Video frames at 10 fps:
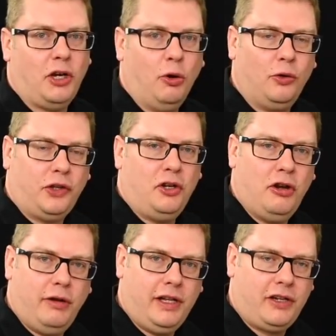So also
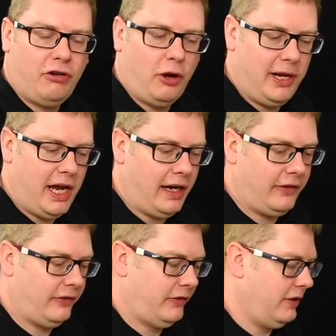new in the Krome
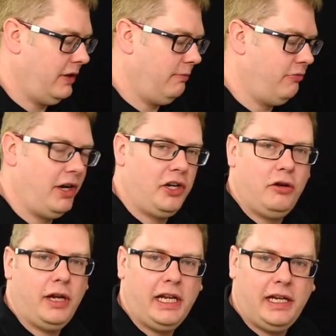EX, brand
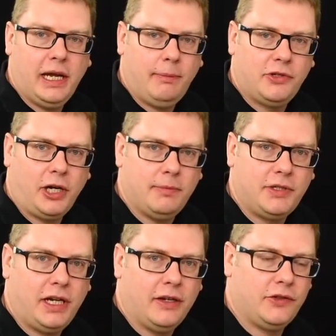new EDM
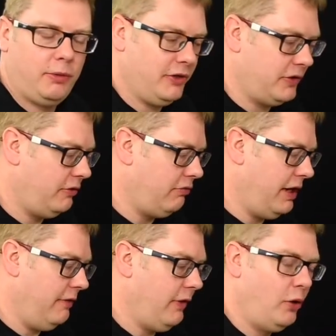type sound. So we've got some
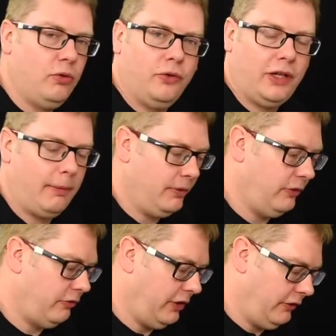great vocal
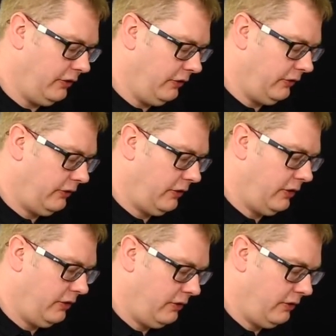samples, for instance.